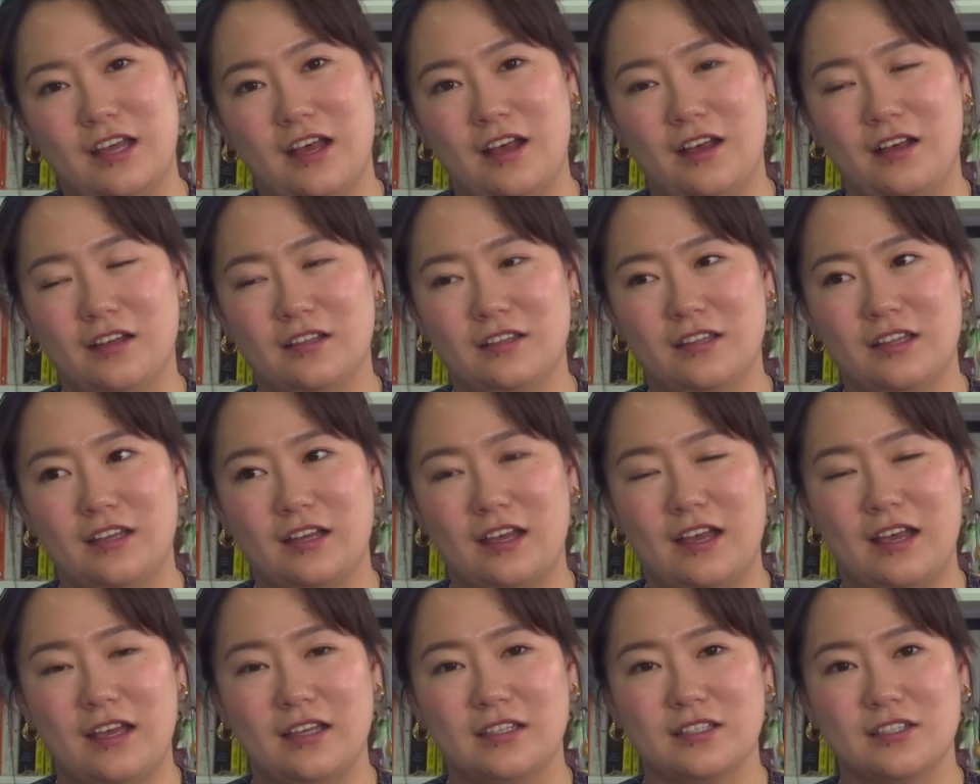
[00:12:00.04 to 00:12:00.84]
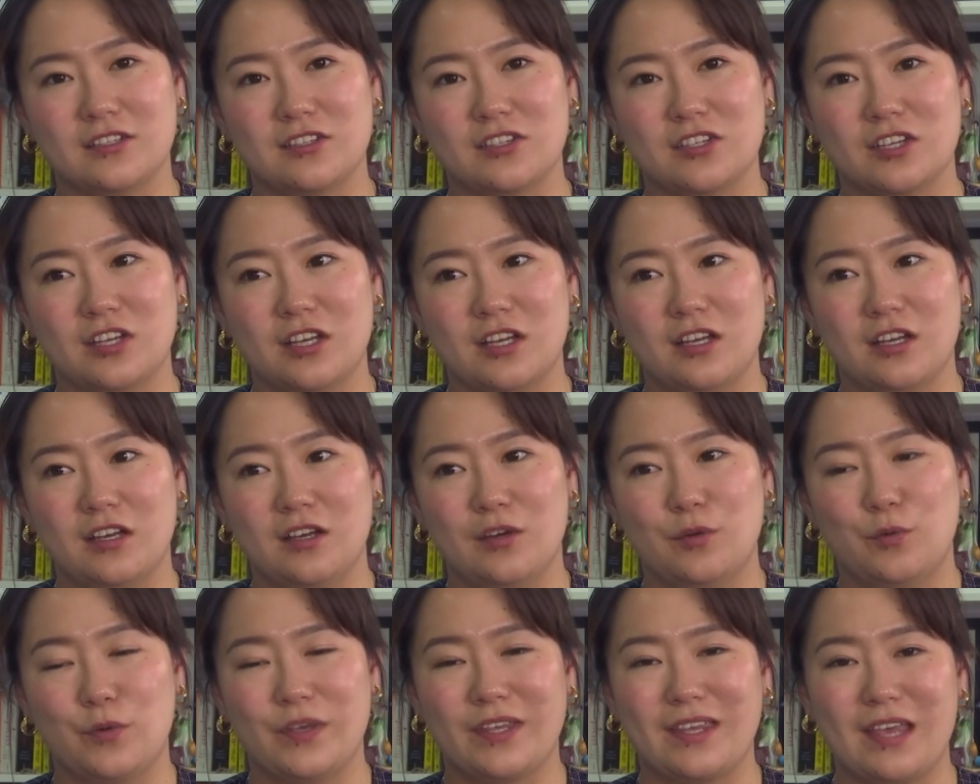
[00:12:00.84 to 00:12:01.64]
the other hand,
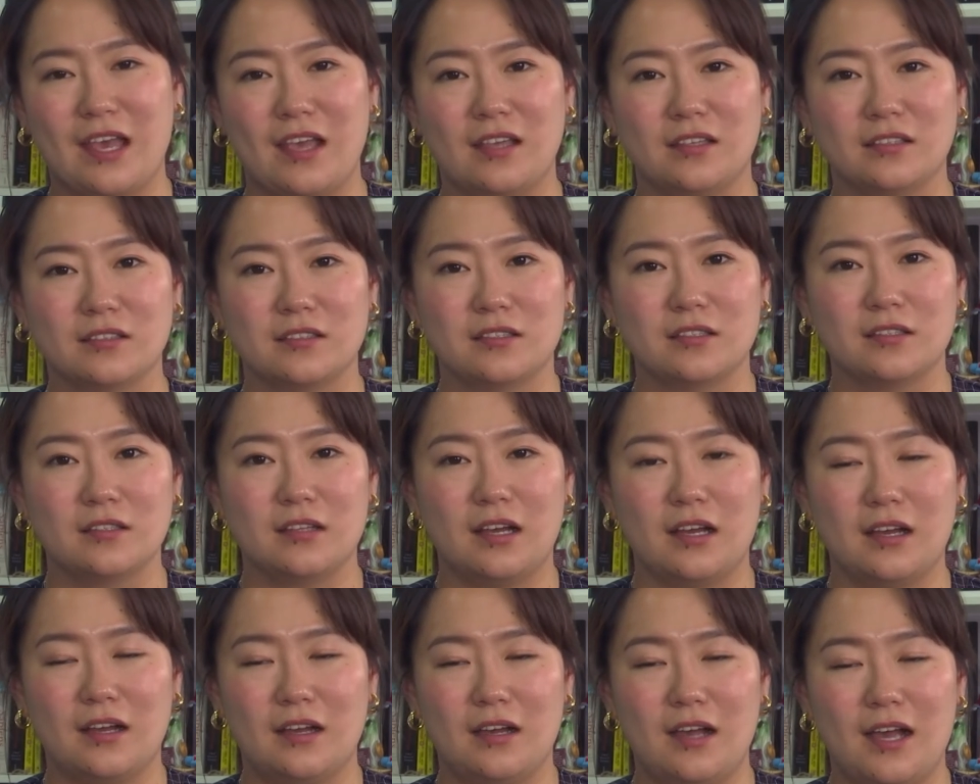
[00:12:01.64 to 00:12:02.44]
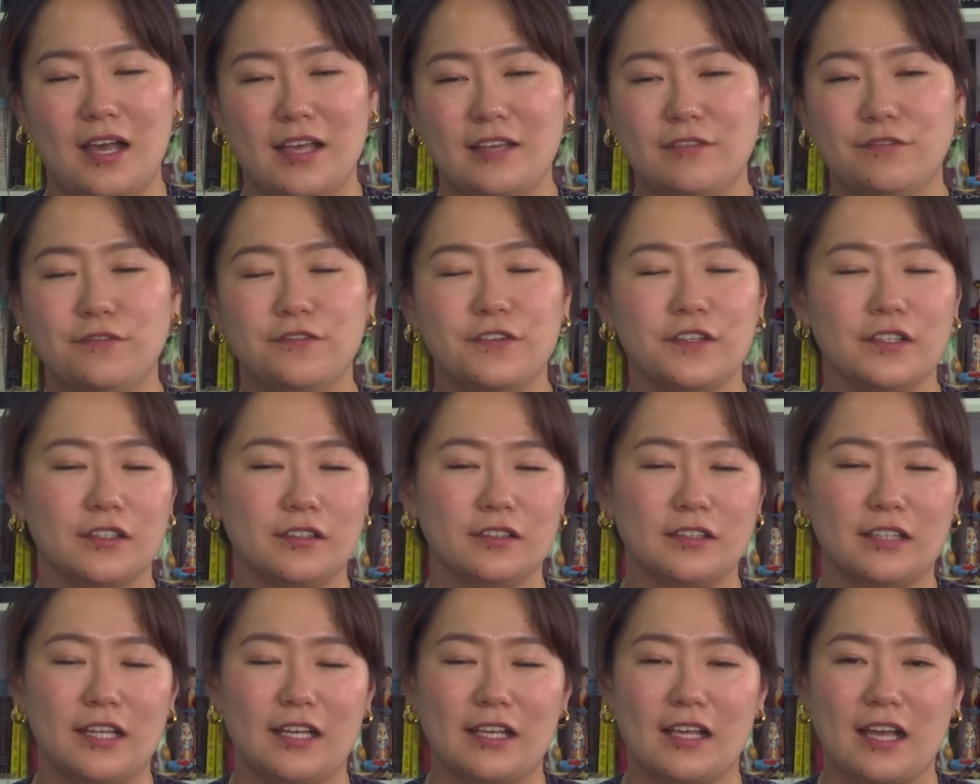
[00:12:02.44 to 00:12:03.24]
I gained a
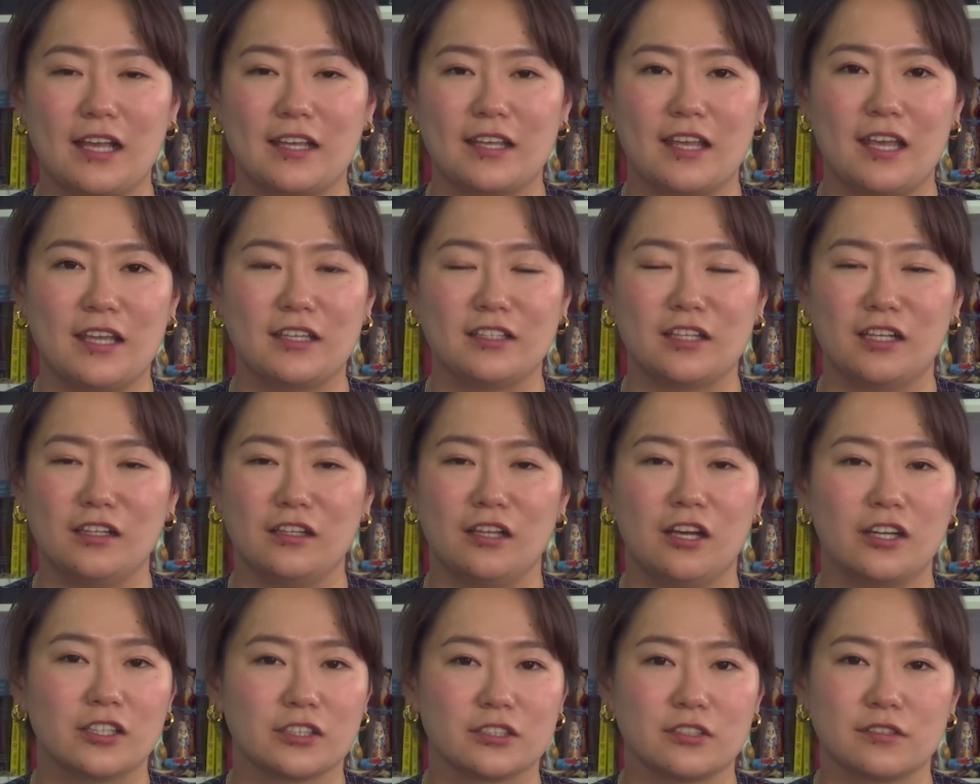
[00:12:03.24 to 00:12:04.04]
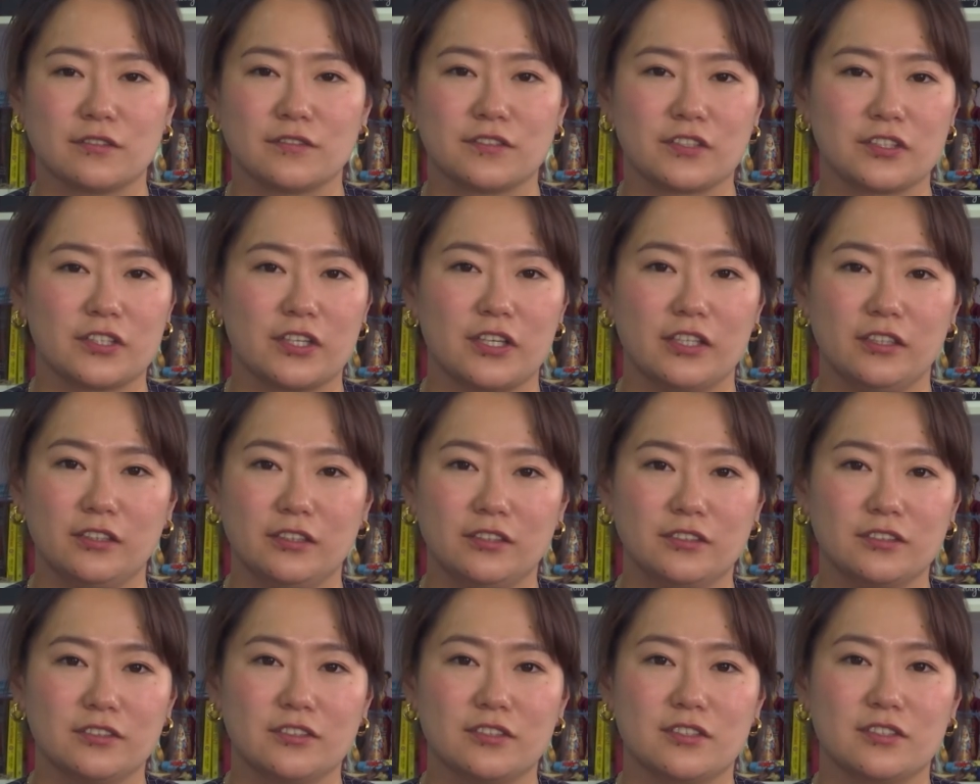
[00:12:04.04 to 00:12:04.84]
lot of
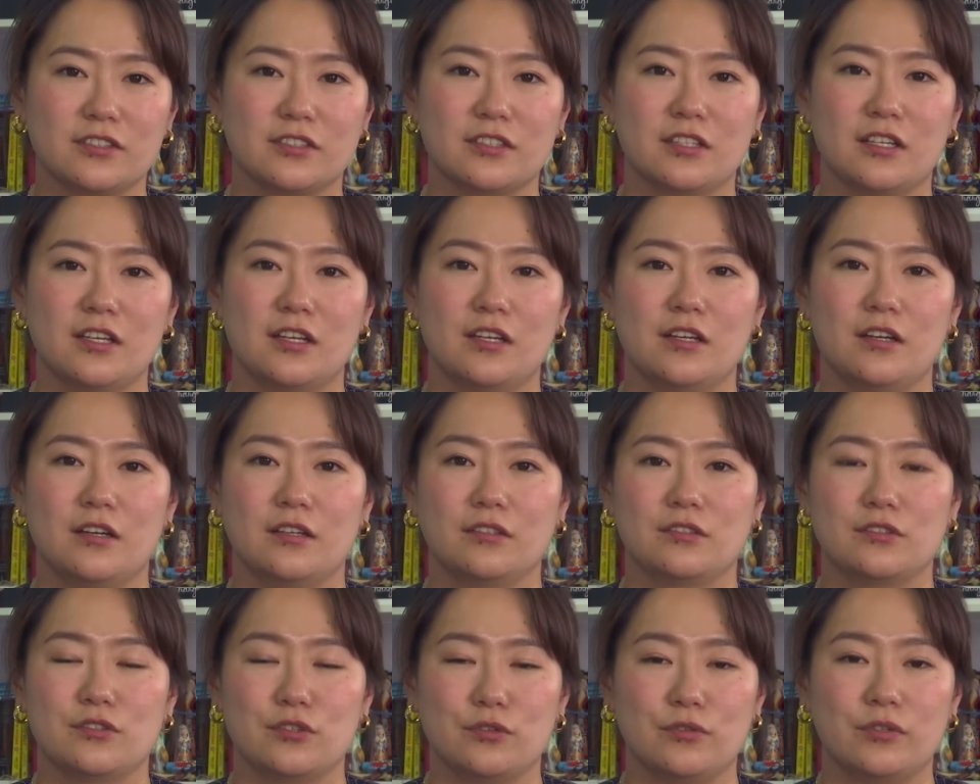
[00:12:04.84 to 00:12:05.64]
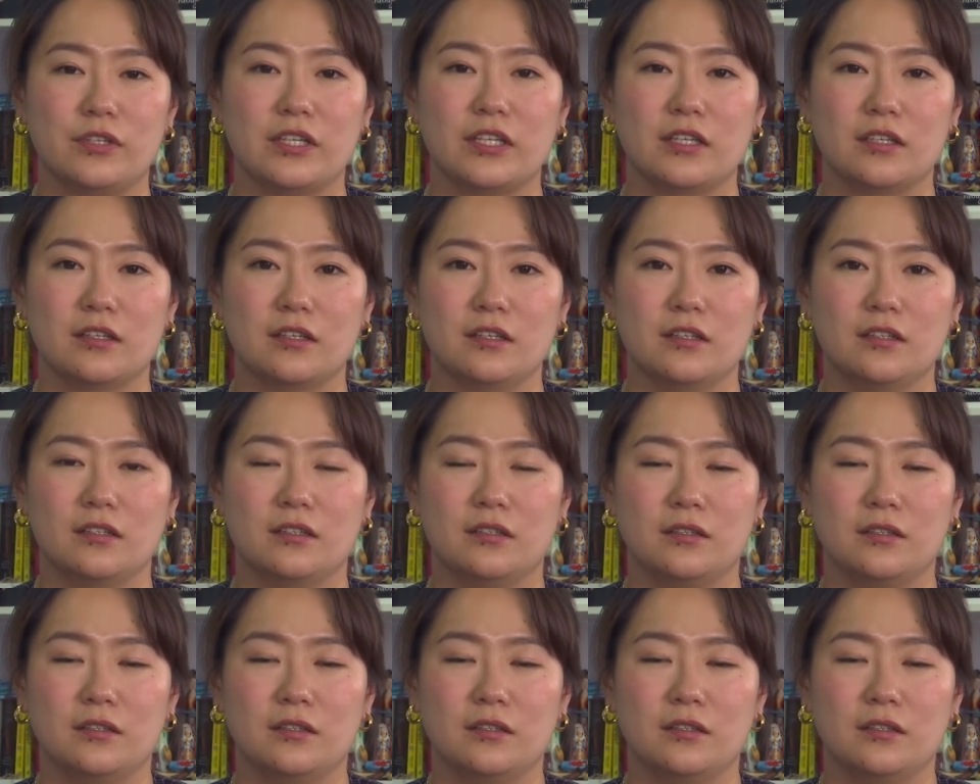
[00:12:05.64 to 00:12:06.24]
skills during